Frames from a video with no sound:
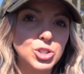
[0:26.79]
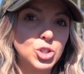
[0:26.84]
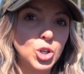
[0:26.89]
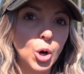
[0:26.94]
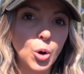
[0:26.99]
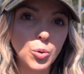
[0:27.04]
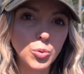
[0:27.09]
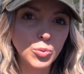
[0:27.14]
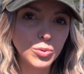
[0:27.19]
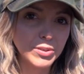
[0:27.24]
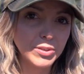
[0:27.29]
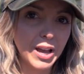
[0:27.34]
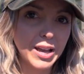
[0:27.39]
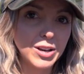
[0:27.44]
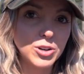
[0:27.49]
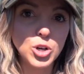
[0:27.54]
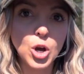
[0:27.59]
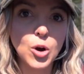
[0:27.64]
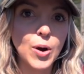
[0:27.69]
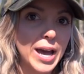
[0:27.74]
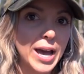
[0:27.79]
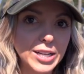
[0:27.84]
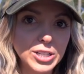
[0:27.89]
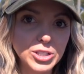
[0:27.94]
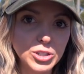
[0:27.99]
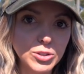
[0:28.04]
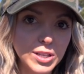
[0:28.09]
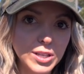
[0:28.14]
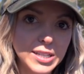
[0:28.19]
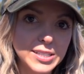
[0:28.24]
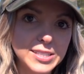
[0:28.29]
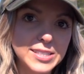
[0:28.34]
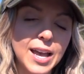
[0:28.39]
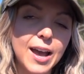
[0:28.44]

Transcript: don't know how to do this.